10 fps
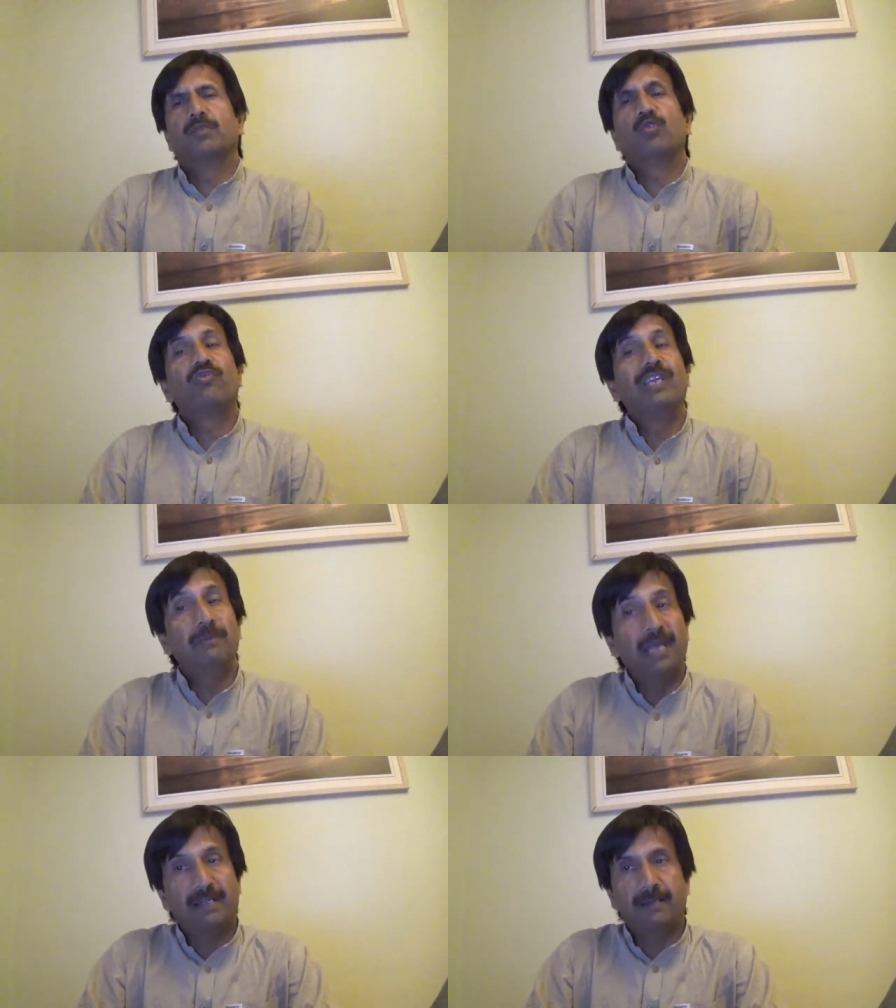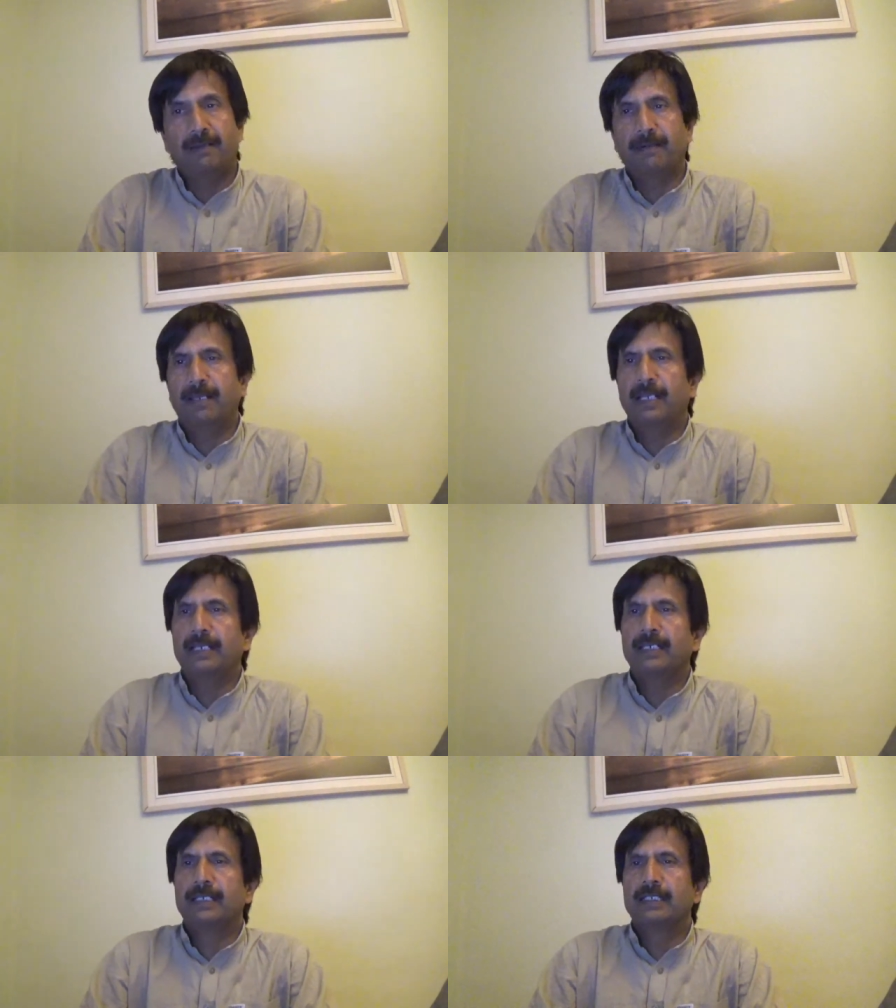to feel better
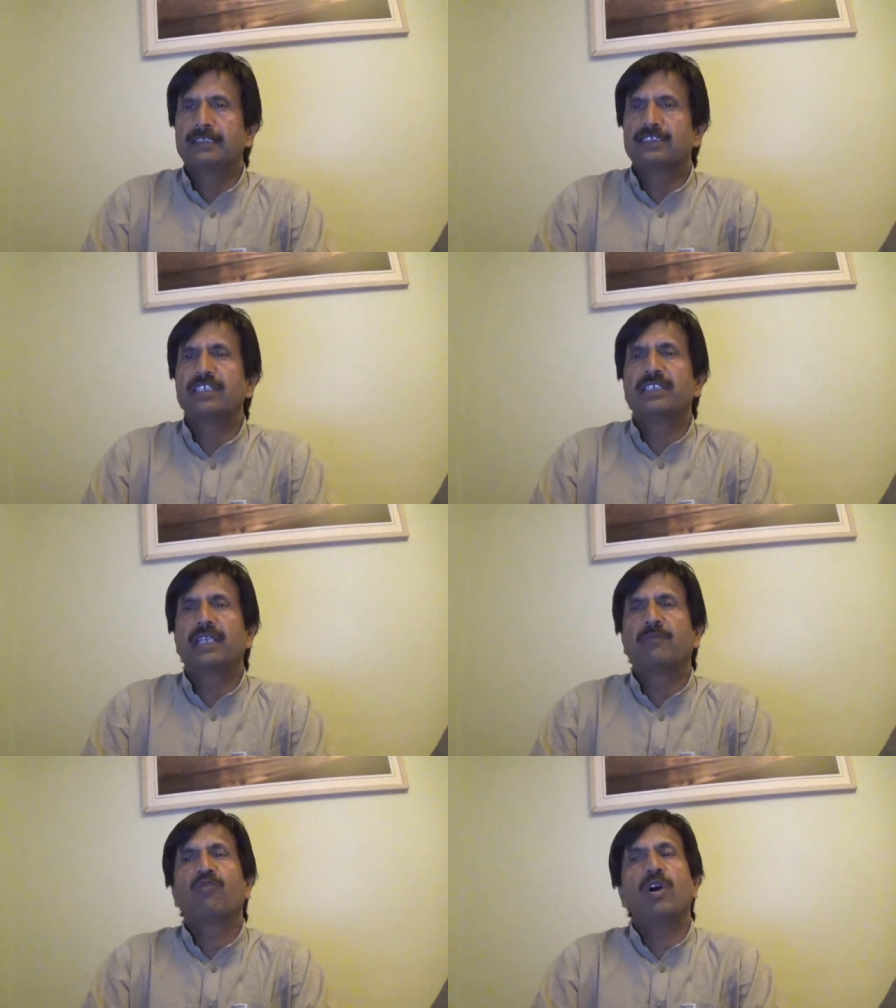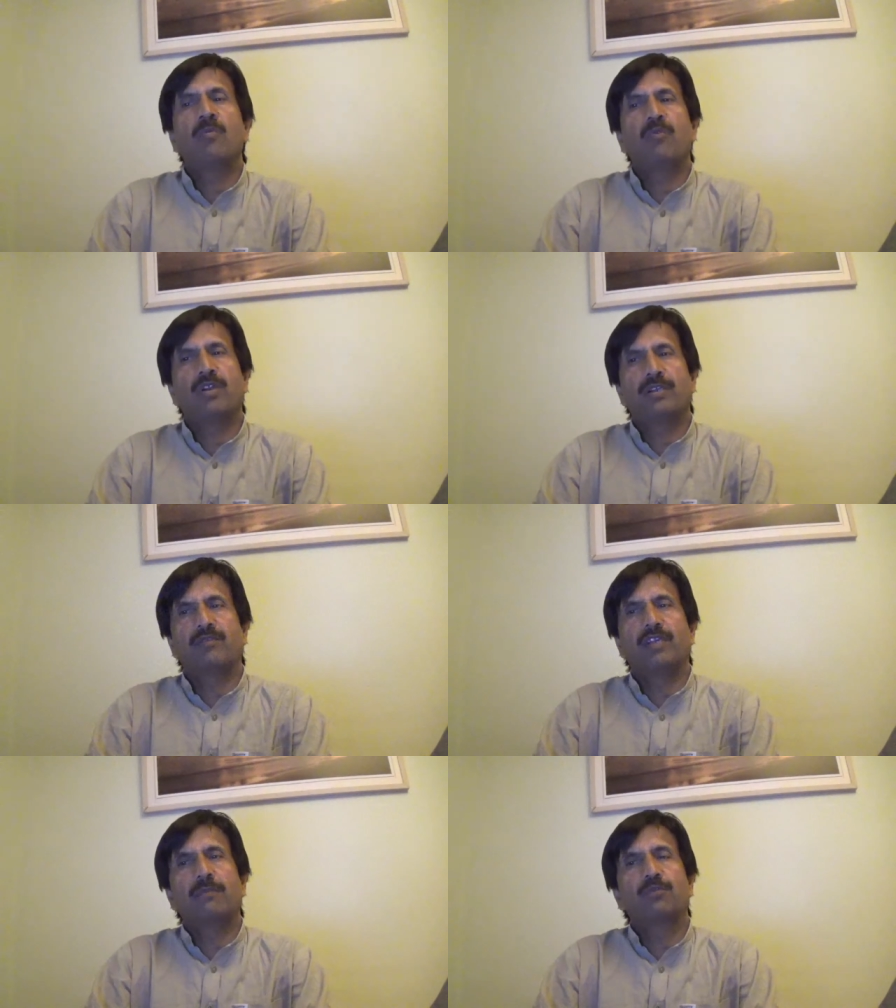and sit in warm water
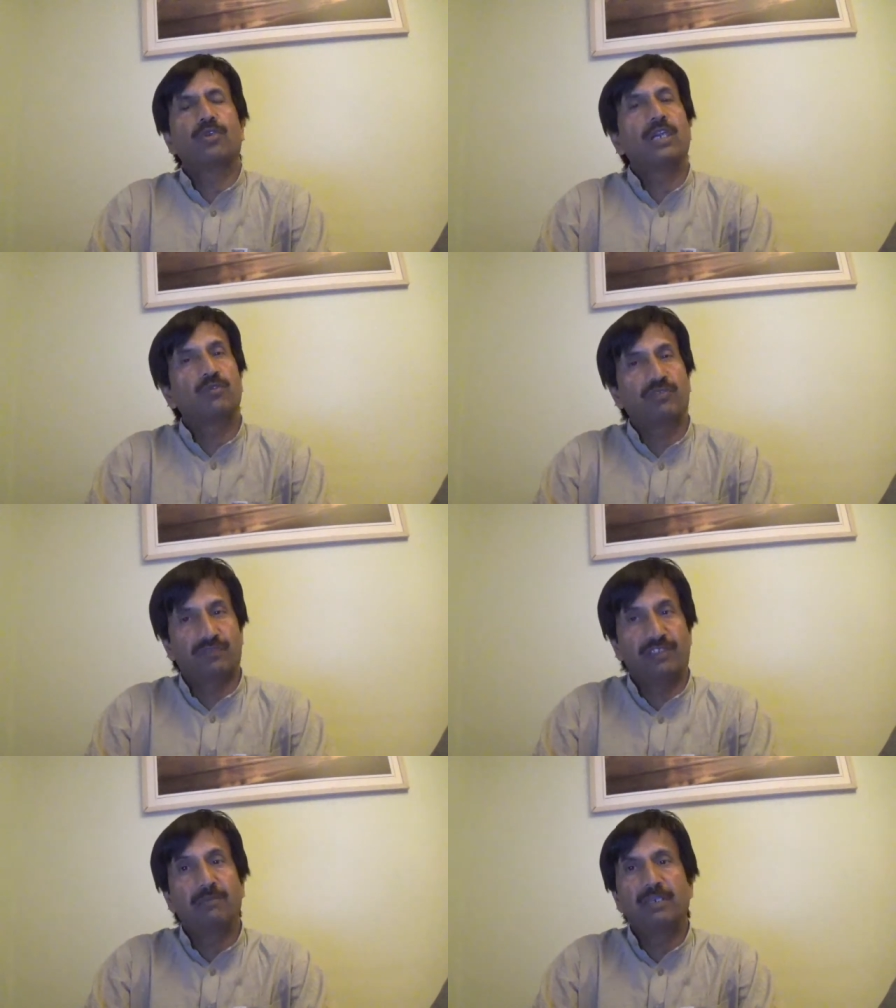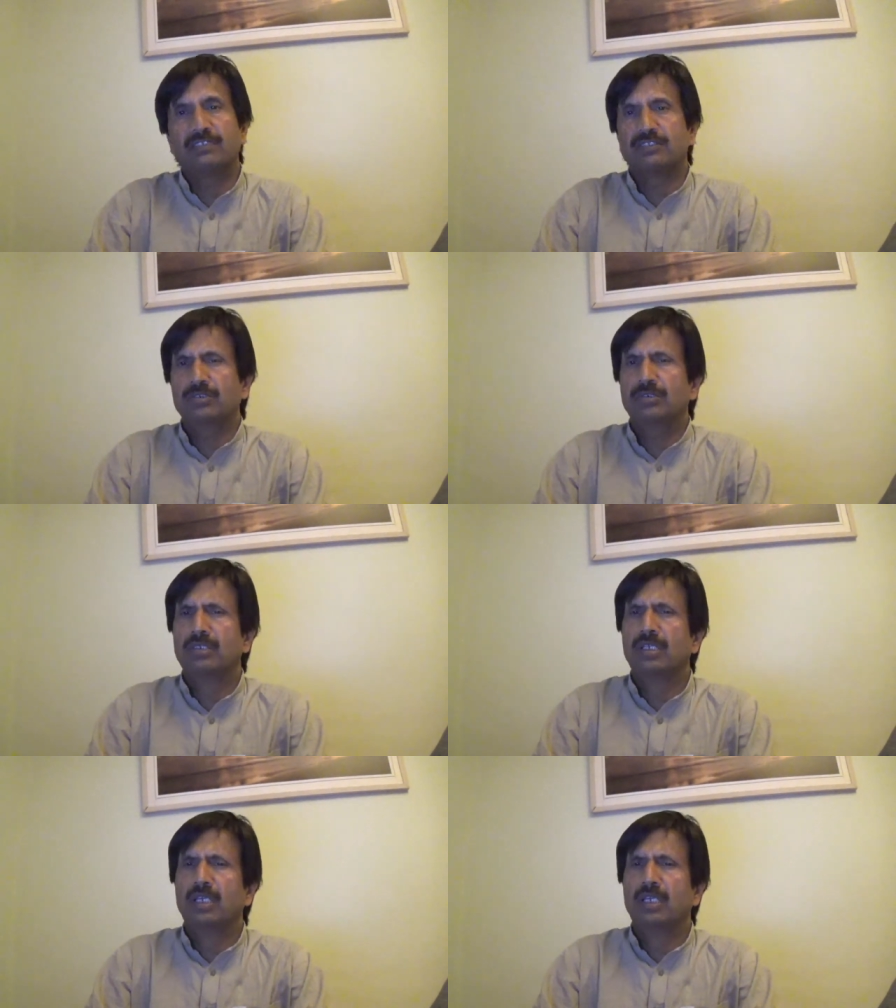for up to 10 to 15 minutes you know